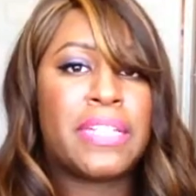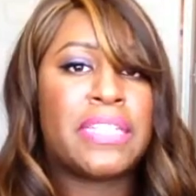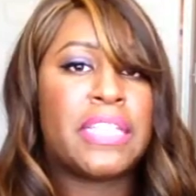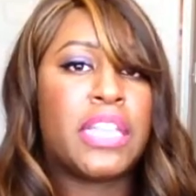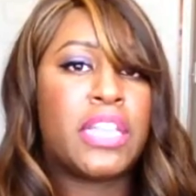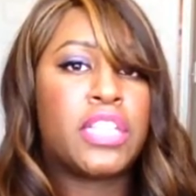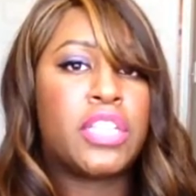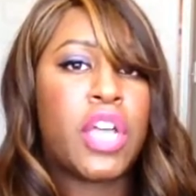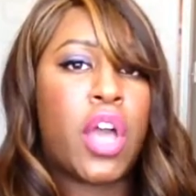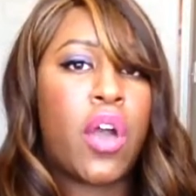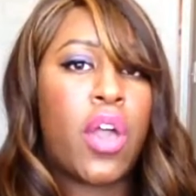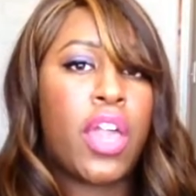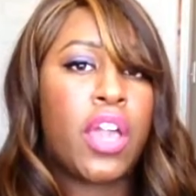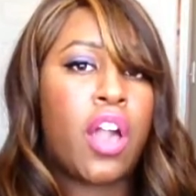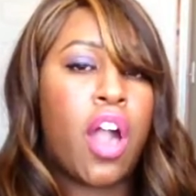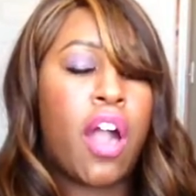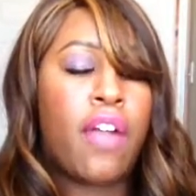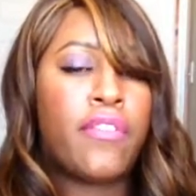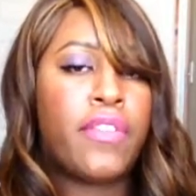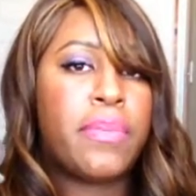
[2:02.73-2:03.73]
skin tone and
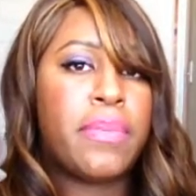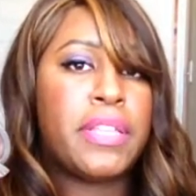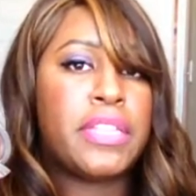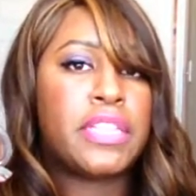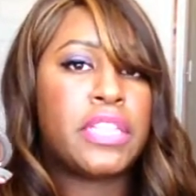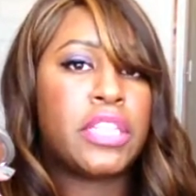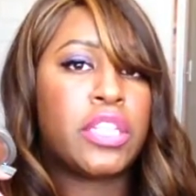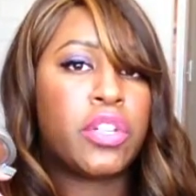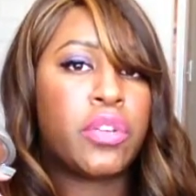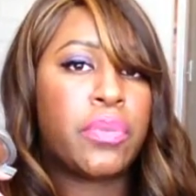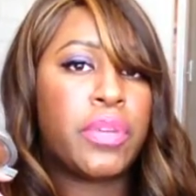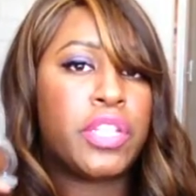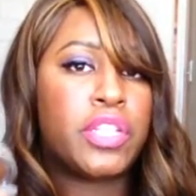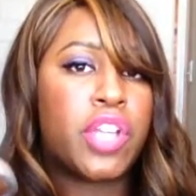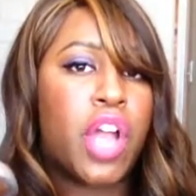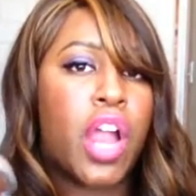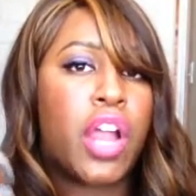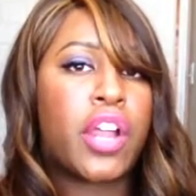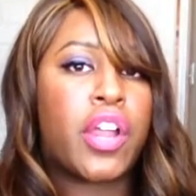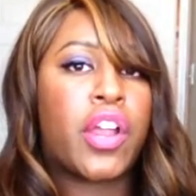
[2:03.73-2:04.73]
coffee bean's a little bit
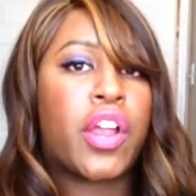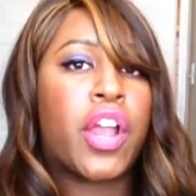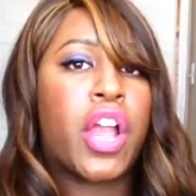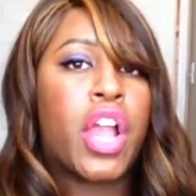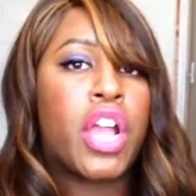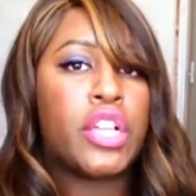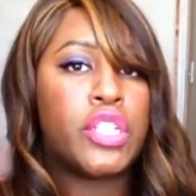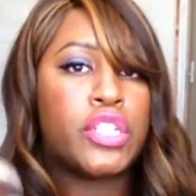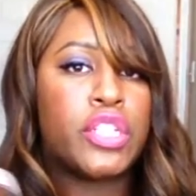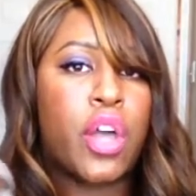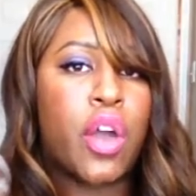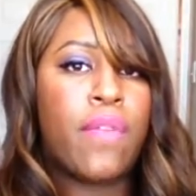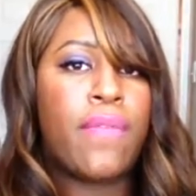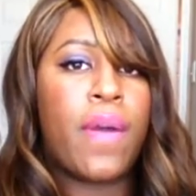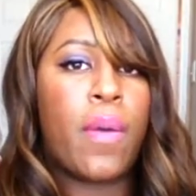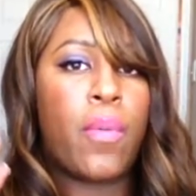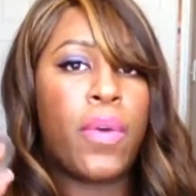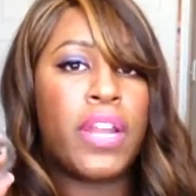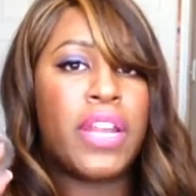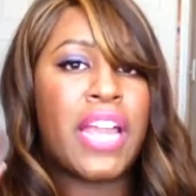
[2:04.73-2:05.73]
darker. So if
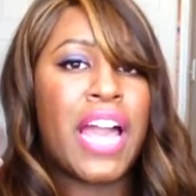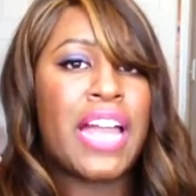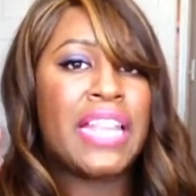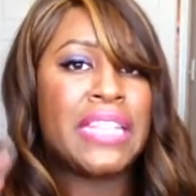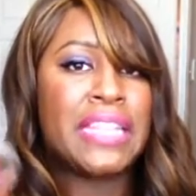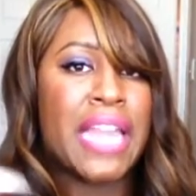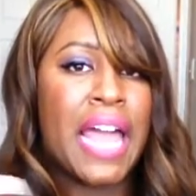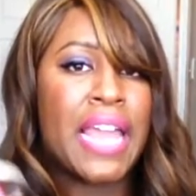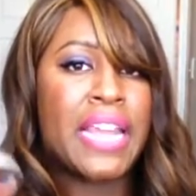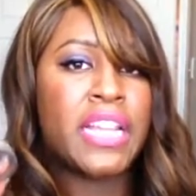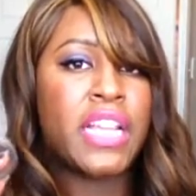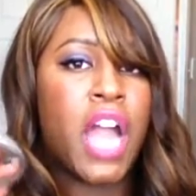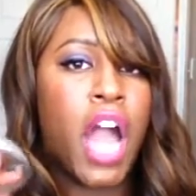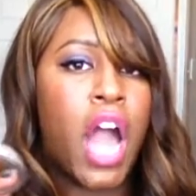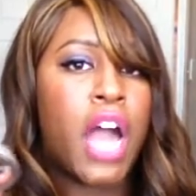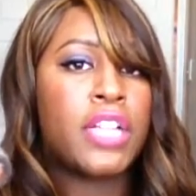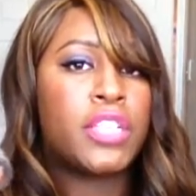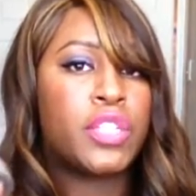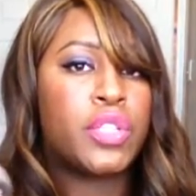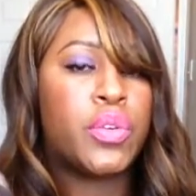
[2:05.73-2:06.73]
I wanted a light
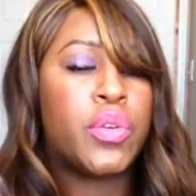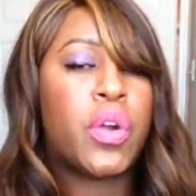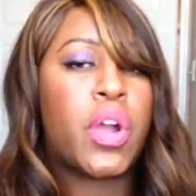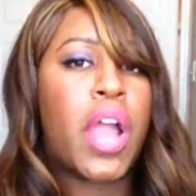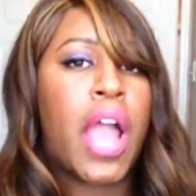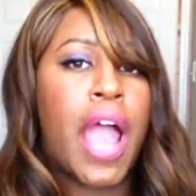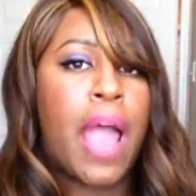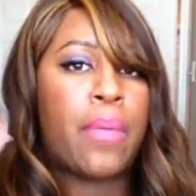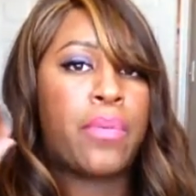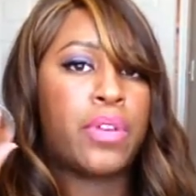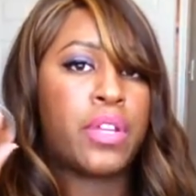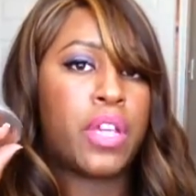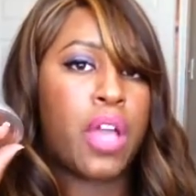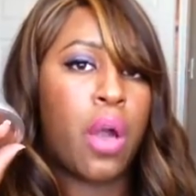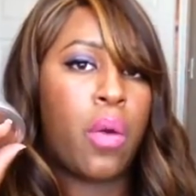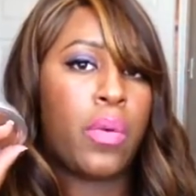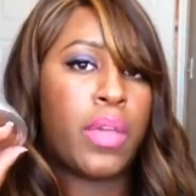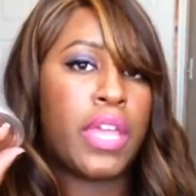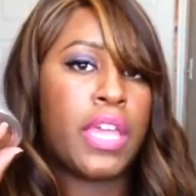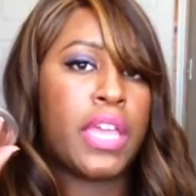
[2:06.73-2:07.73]
contour, I would
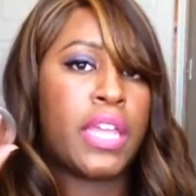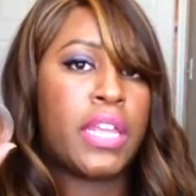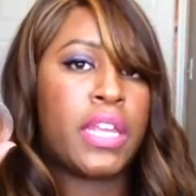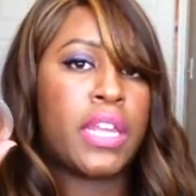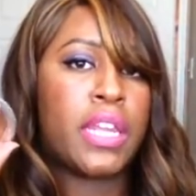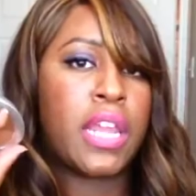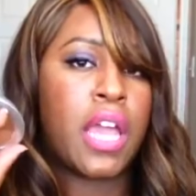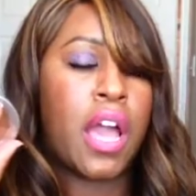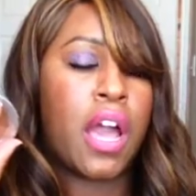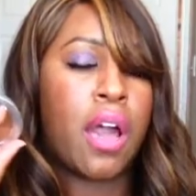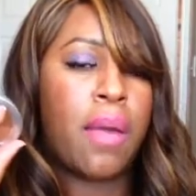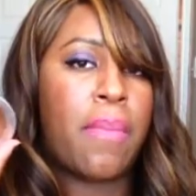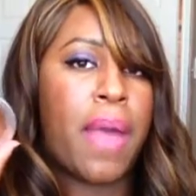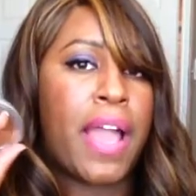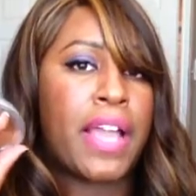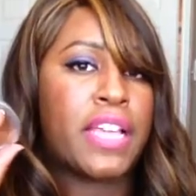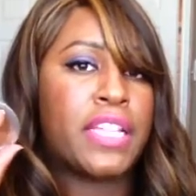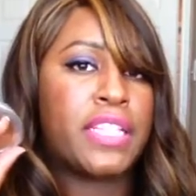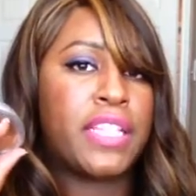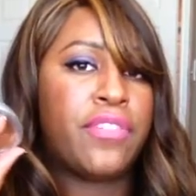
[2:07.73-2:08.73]
go in,
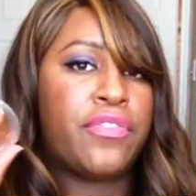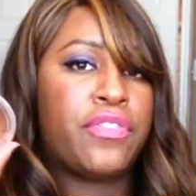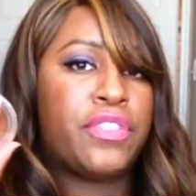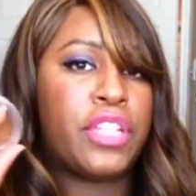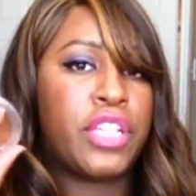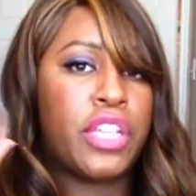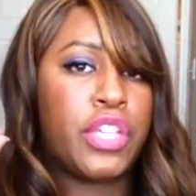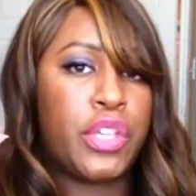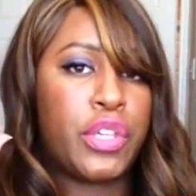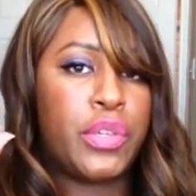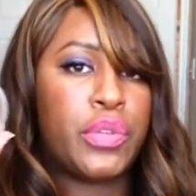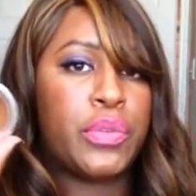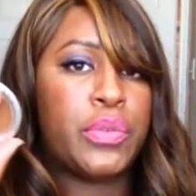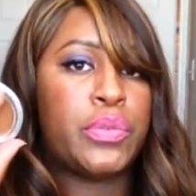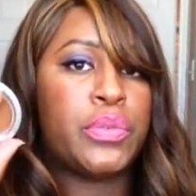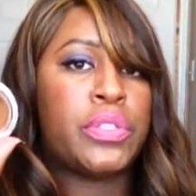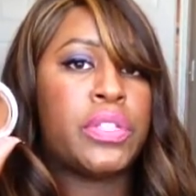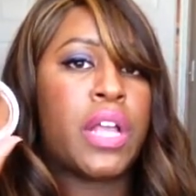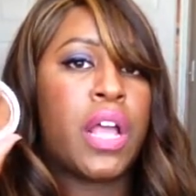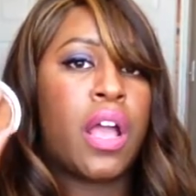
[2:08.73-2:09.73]
I could definitely
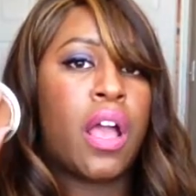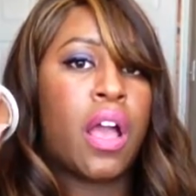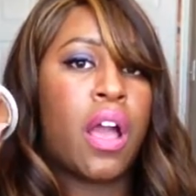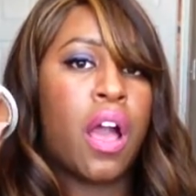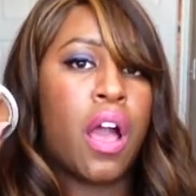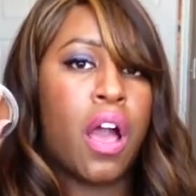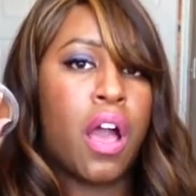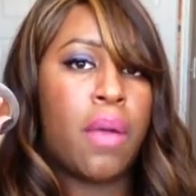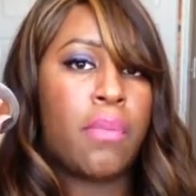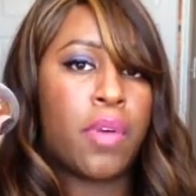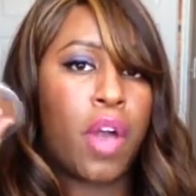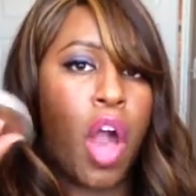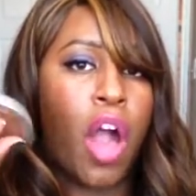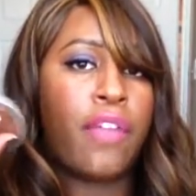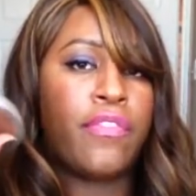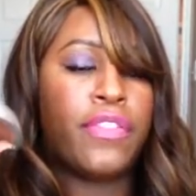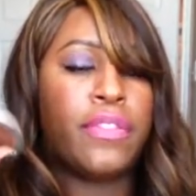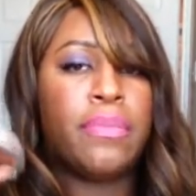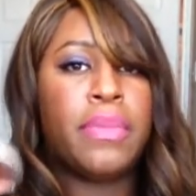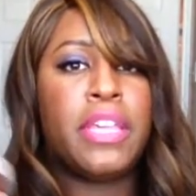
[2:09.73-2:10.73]
use
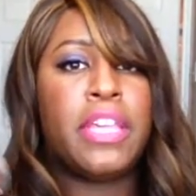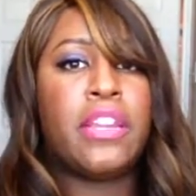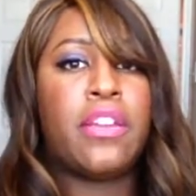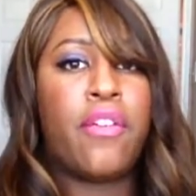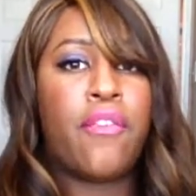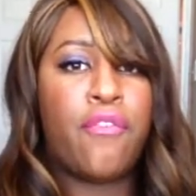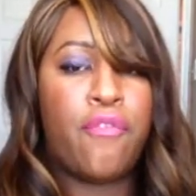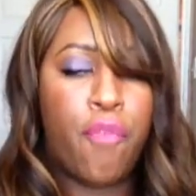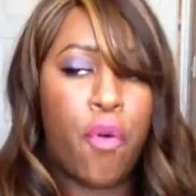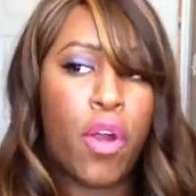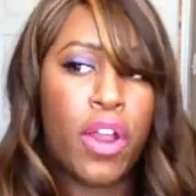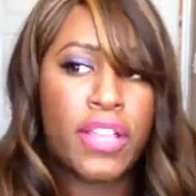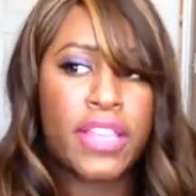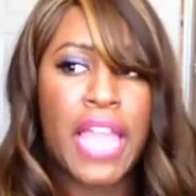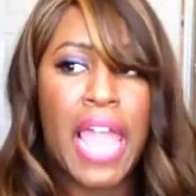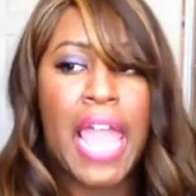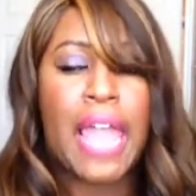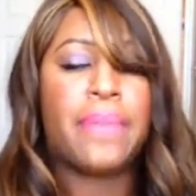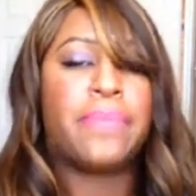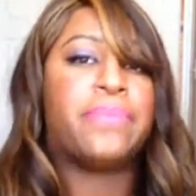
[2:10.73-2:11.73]
coffee bean for
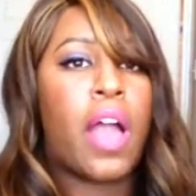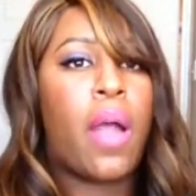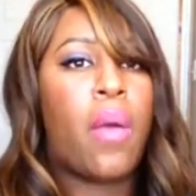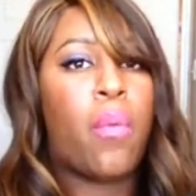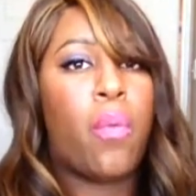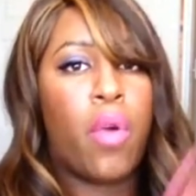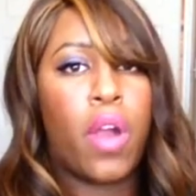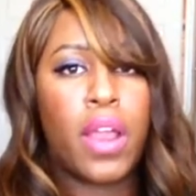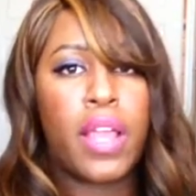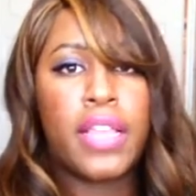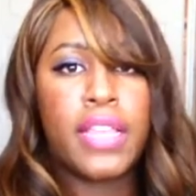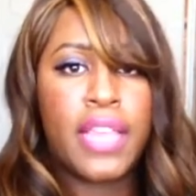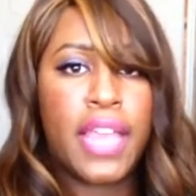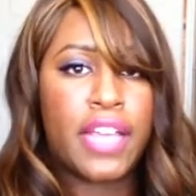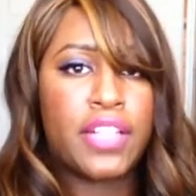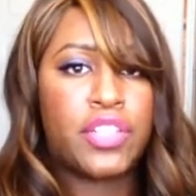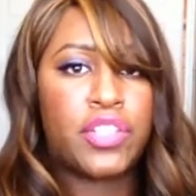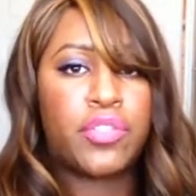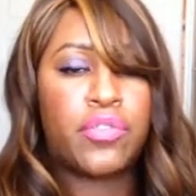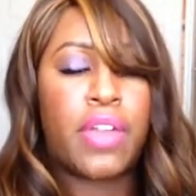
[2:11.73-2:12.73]
that. I wore it
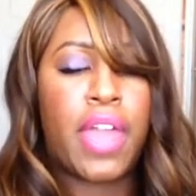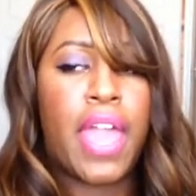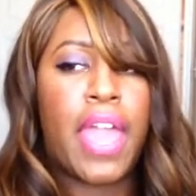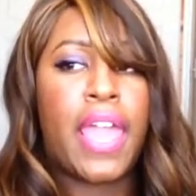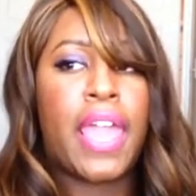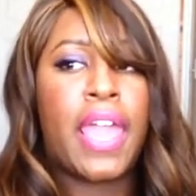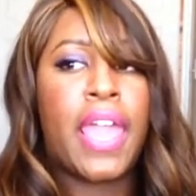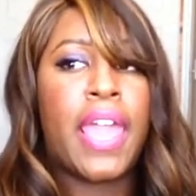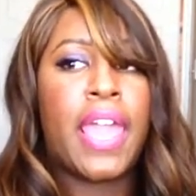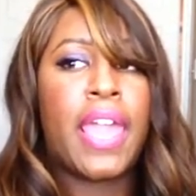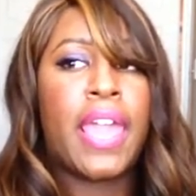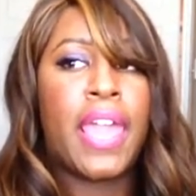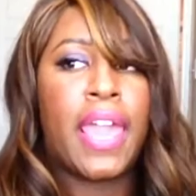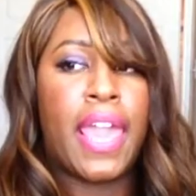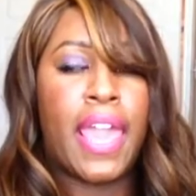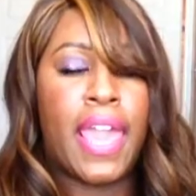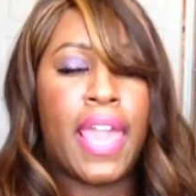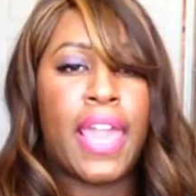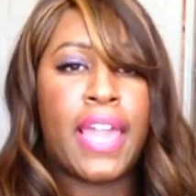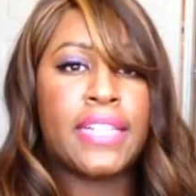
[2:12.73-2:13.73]
yesterday
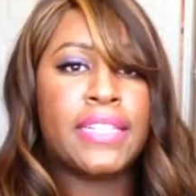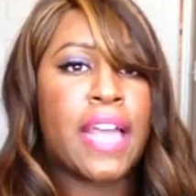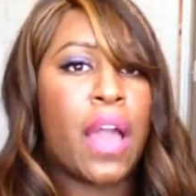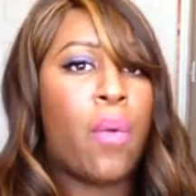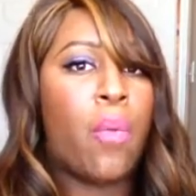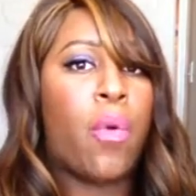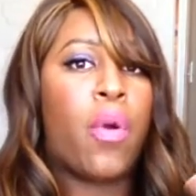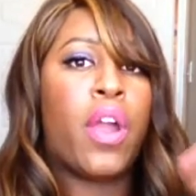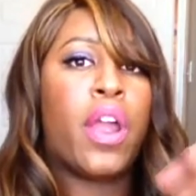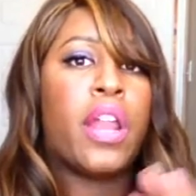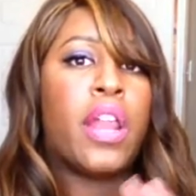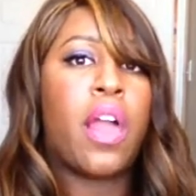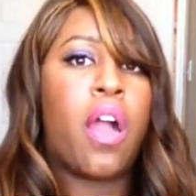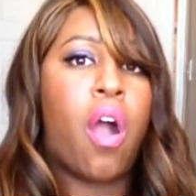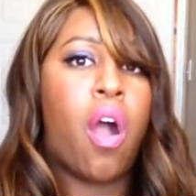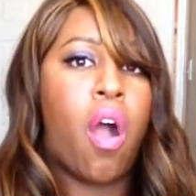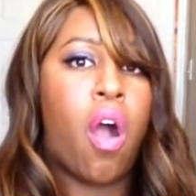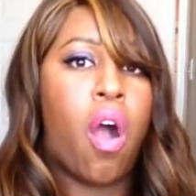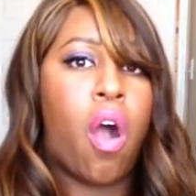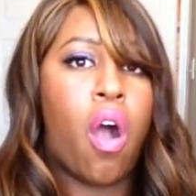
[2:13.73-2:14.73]
and I wore
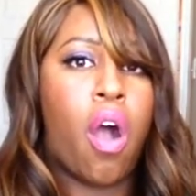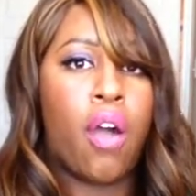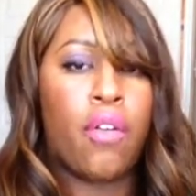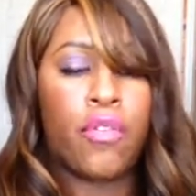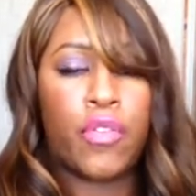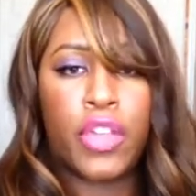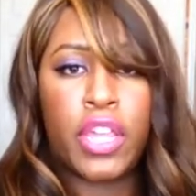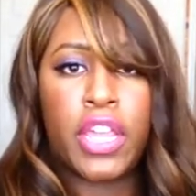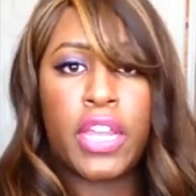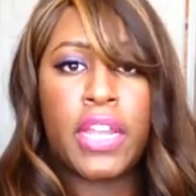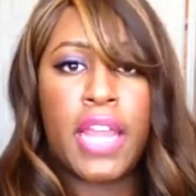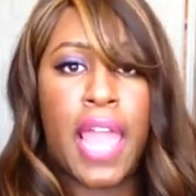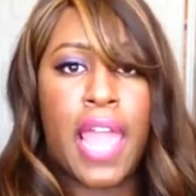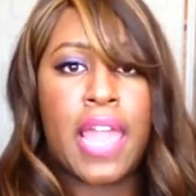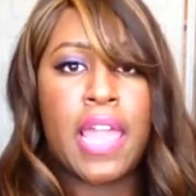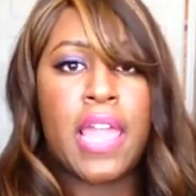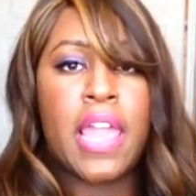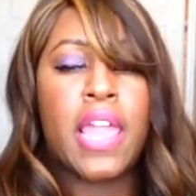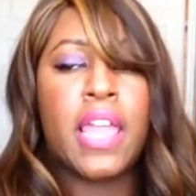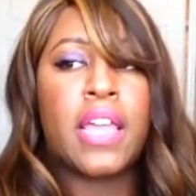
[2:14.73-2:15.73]
it all freaking
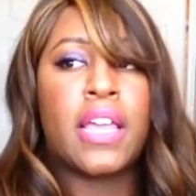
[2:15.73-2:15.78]
day,